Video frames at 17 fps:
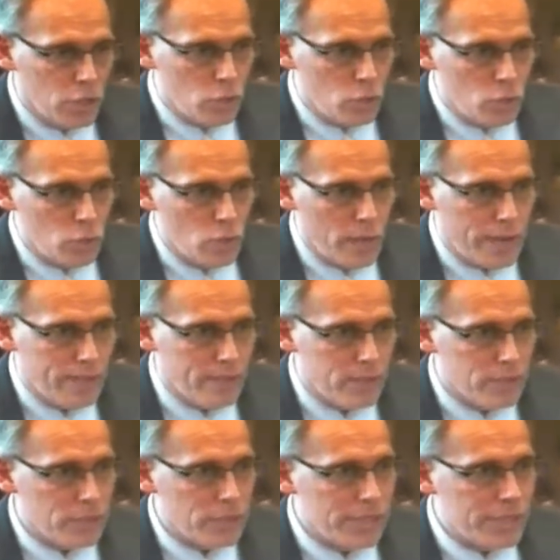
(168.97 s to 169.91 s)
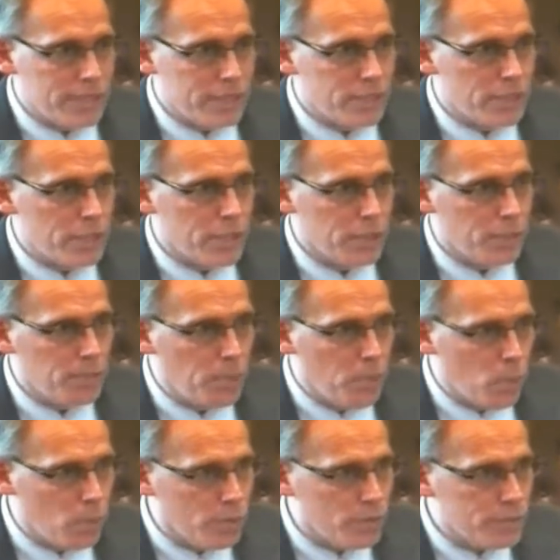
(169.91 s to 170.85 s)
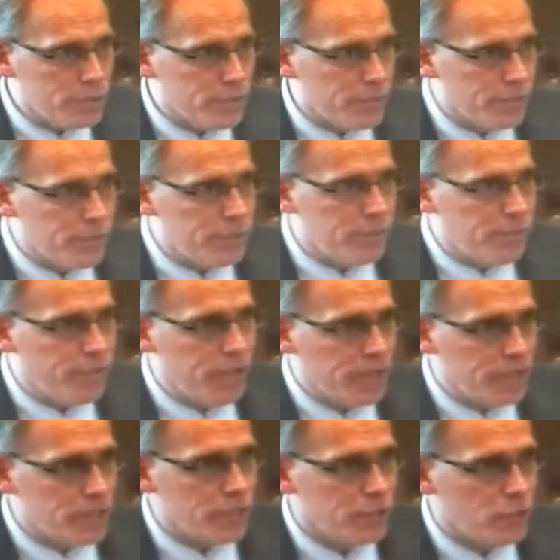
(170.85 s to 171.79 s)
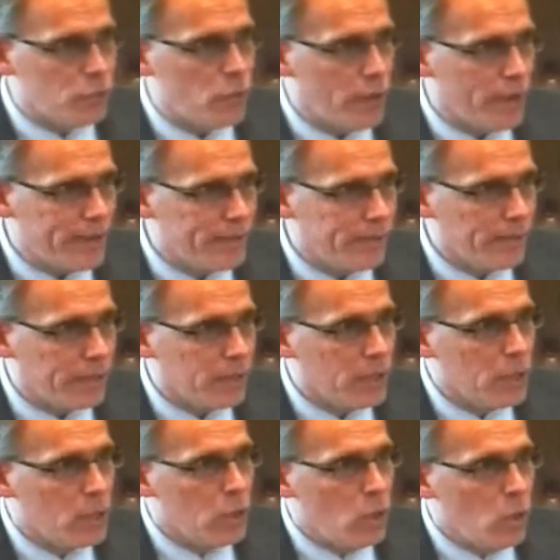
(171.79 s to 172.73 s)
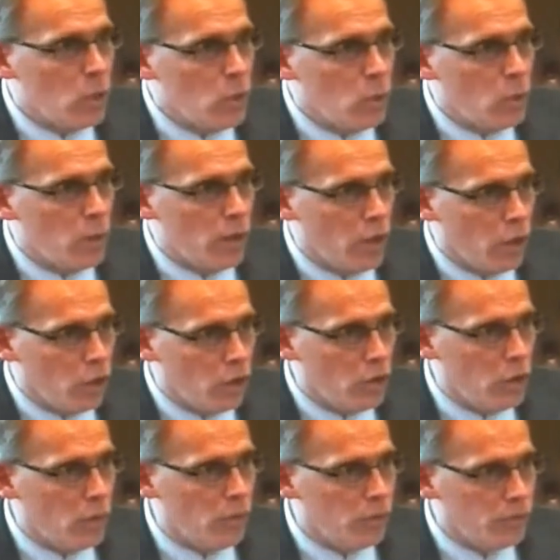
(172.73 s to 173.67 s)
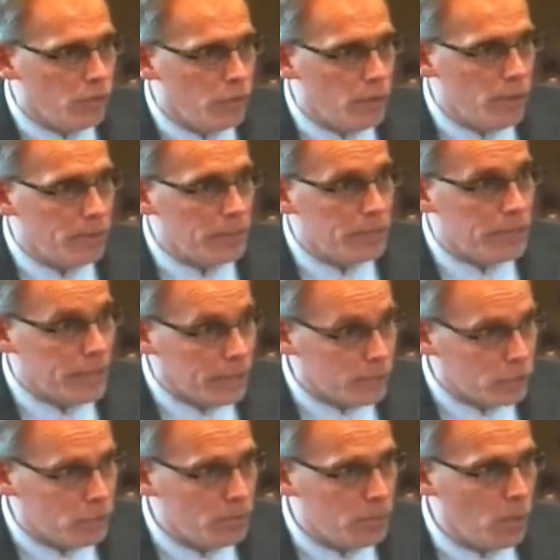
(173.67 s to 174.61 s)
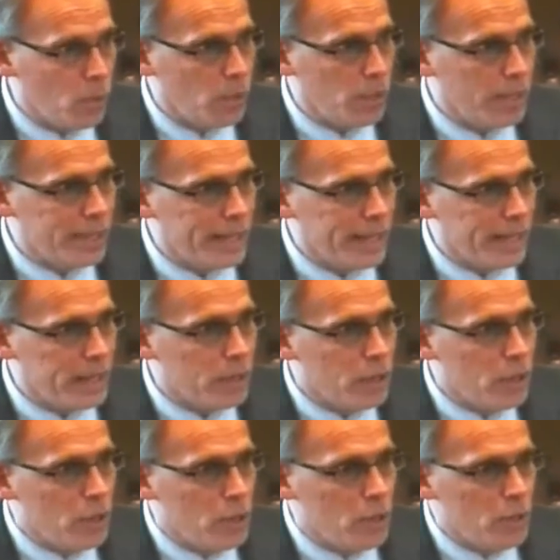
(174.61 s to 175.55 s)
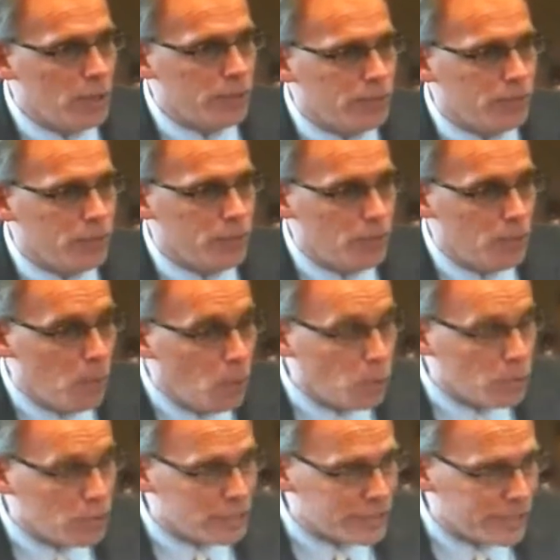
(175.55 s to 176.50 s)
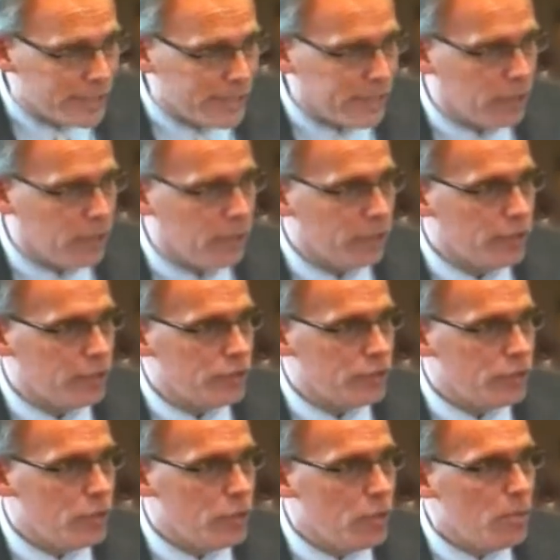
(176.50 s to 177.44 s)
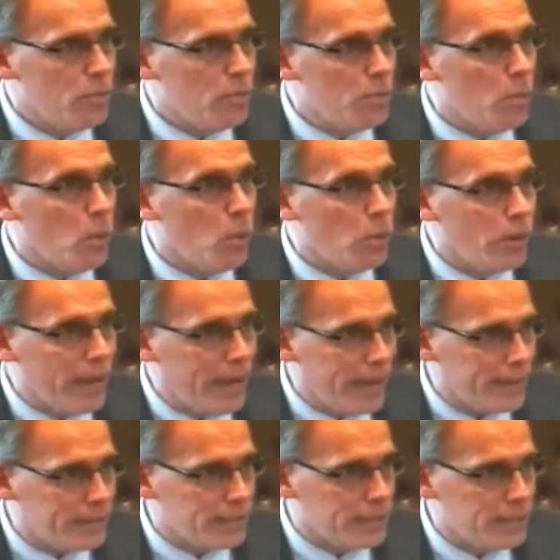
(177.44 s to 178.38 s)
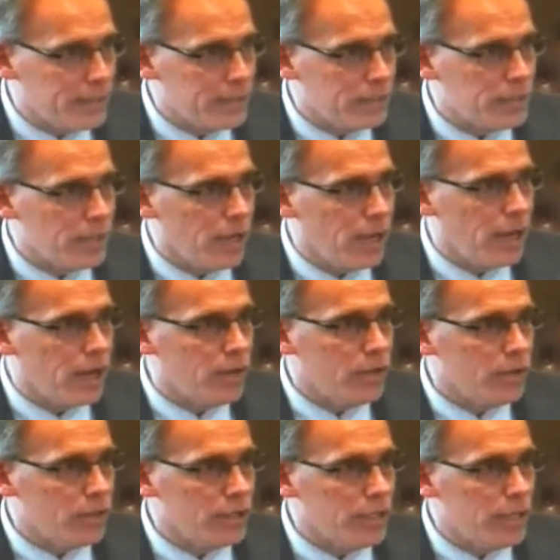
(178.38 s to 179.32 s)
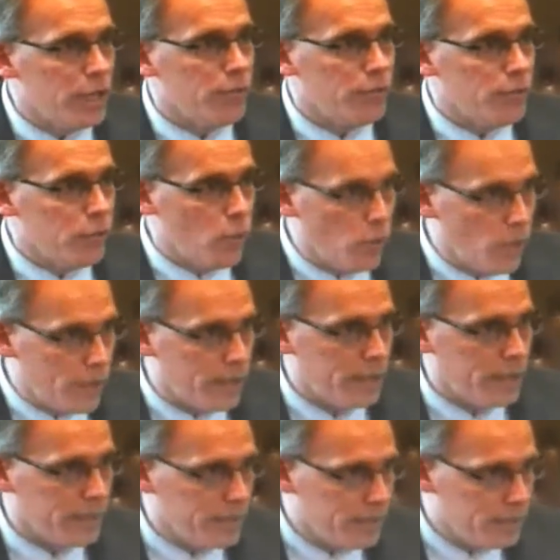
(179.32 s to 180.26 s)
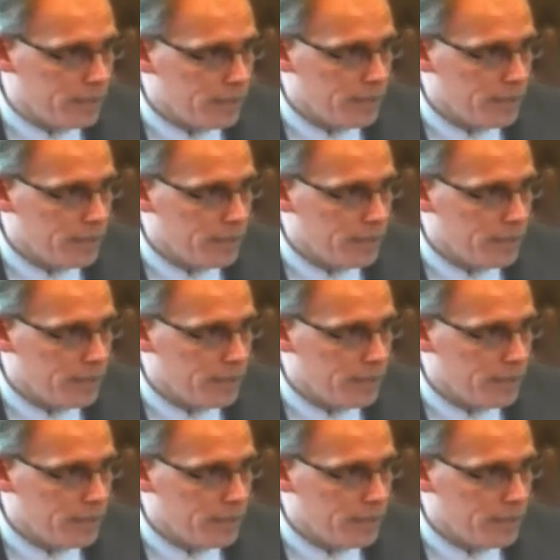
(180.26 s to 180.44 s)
new drivers, is the importance of defensive driving. We all know from testimony that for motorcyclists, more accidents are avoided